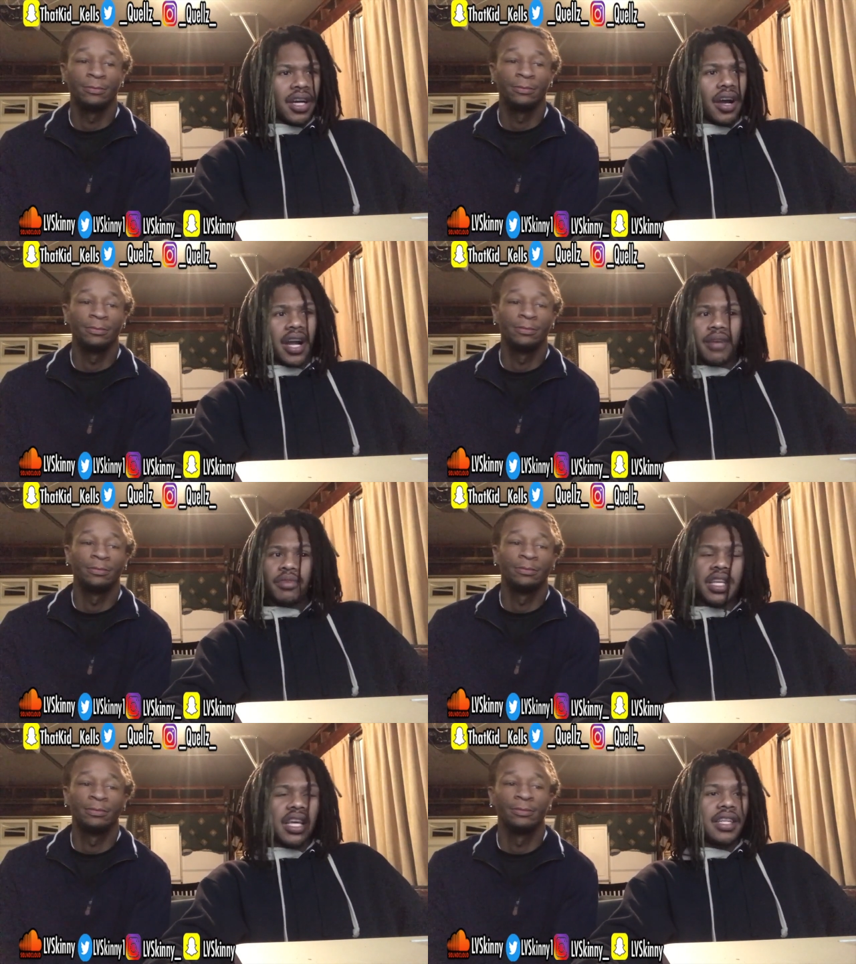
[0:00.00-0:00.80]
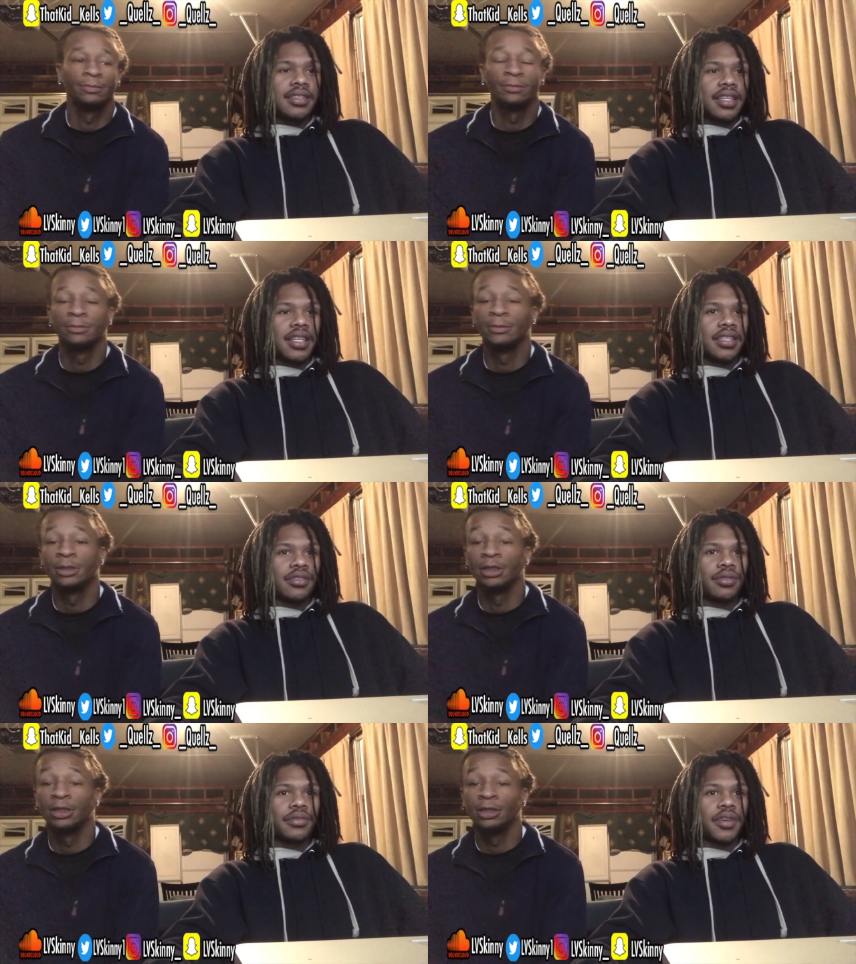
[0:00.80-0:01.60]
Speaker 1: Alright, but yeah, let's get
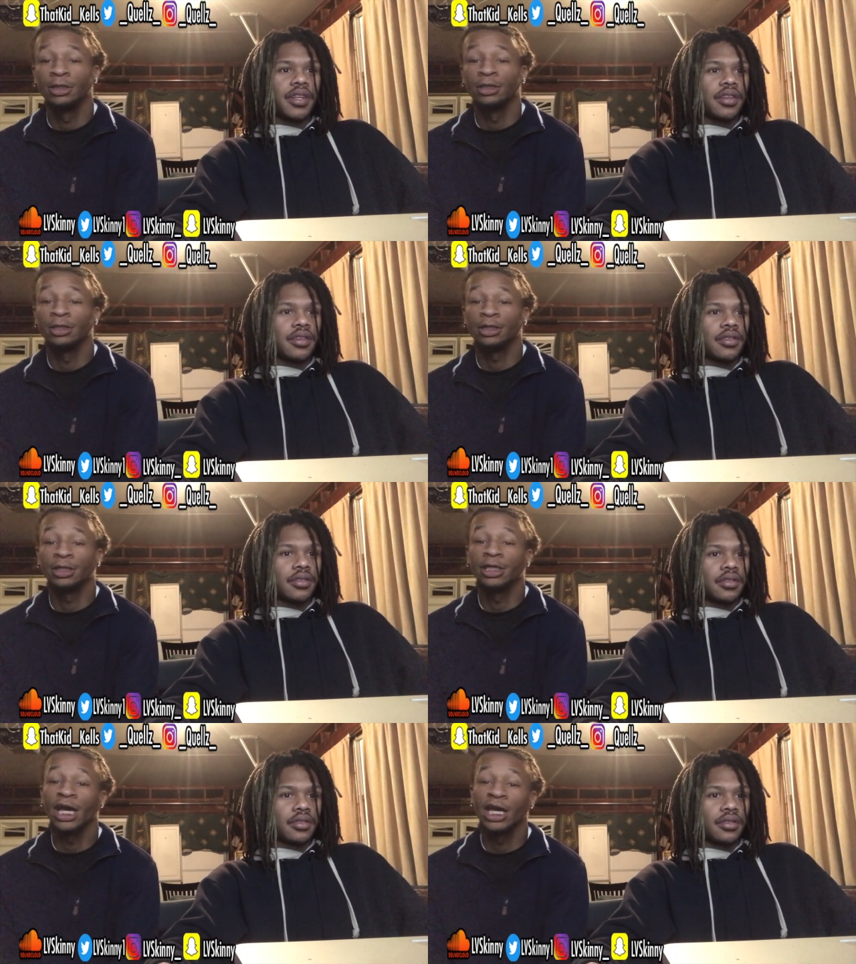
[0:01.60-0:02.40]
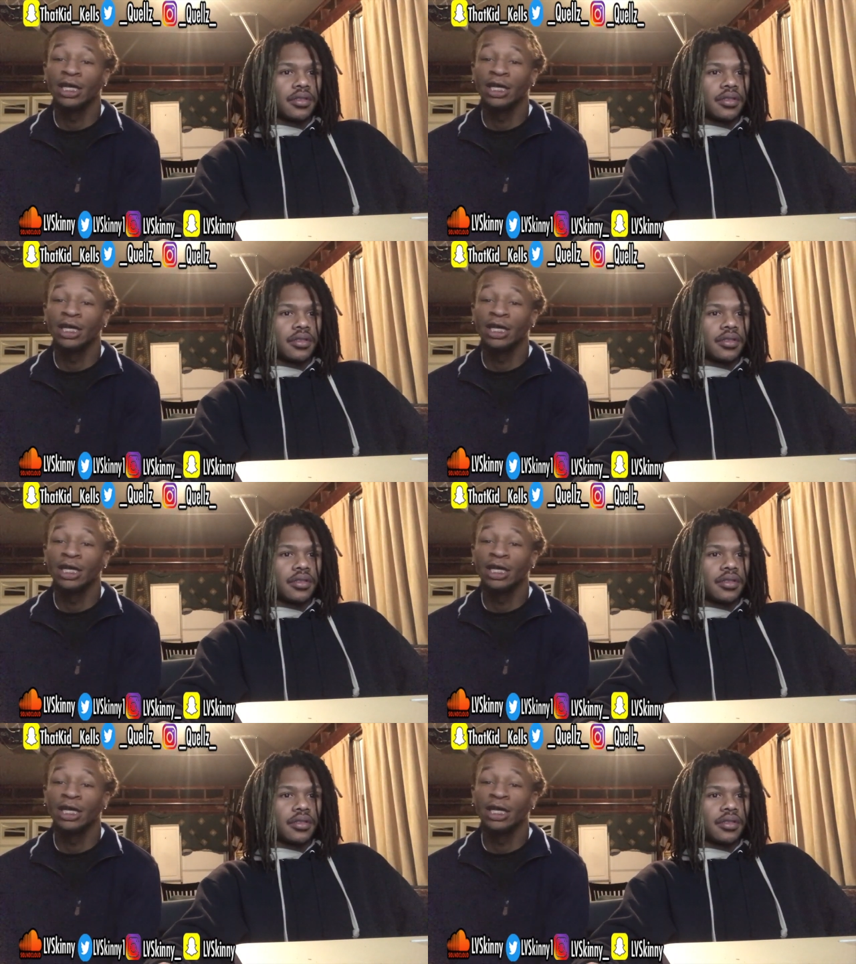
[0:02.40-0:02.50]
into this video. Nigga,